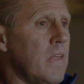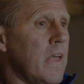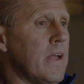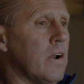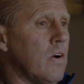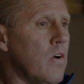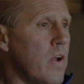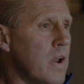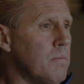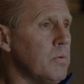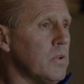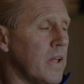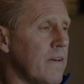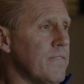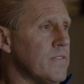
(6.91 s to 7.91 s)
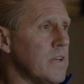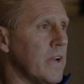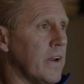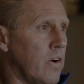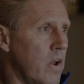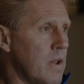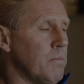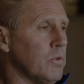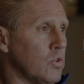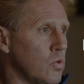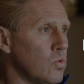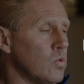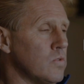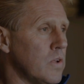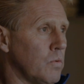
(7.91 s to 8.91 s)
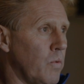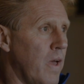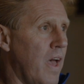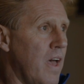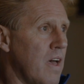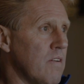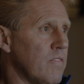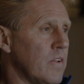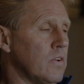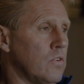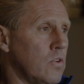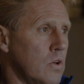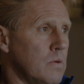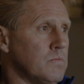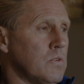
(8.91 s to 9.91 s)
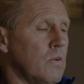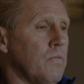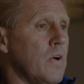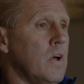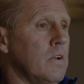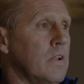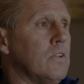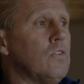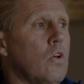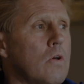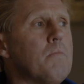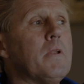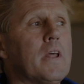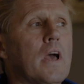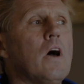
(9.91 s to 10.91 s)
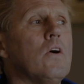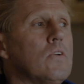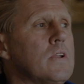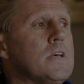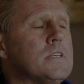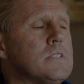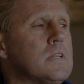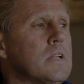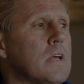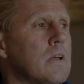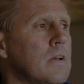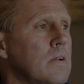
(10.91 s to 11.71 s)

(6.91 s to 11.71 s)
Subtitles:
incredible gifts and incredible tools that we have in terms of determining our own destiny.